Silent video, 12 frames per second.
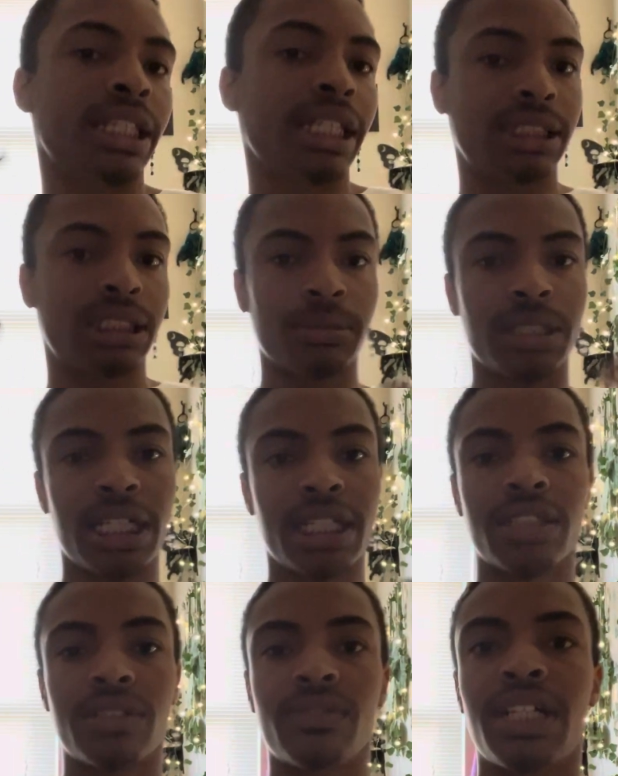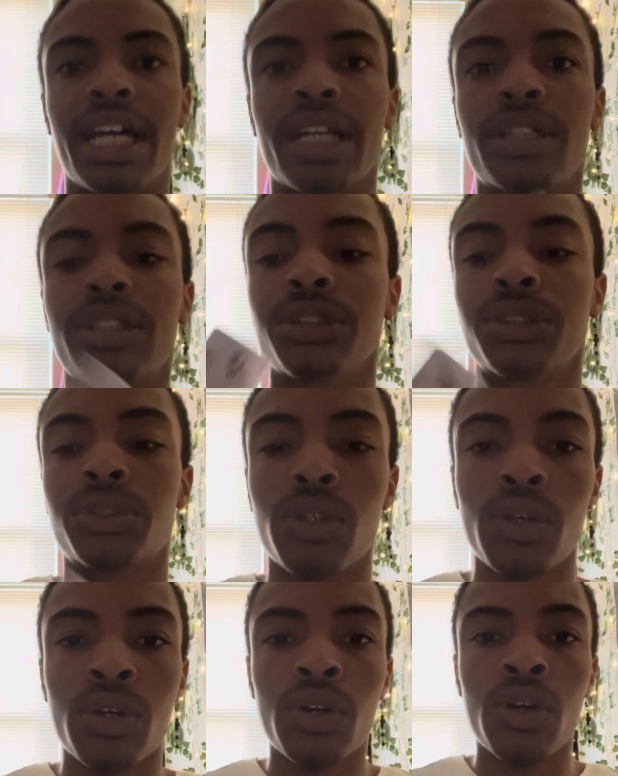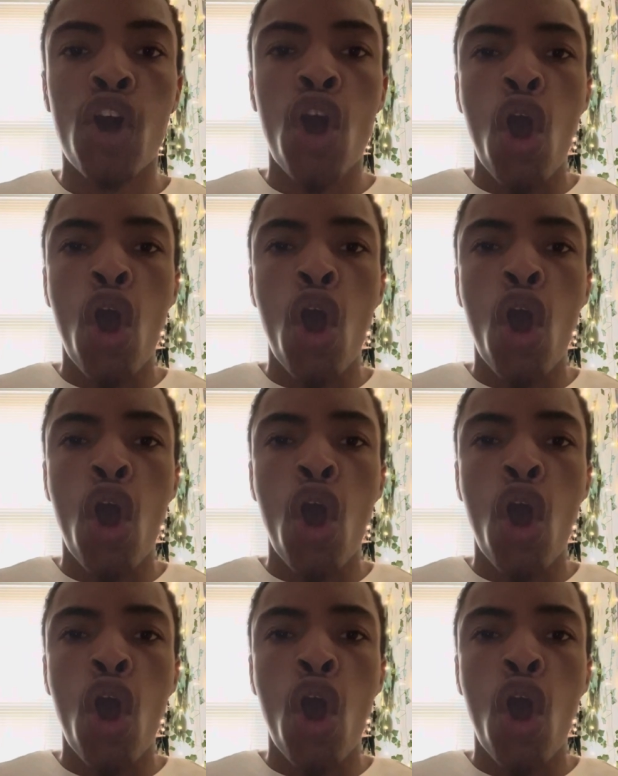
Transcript: get some kind of like control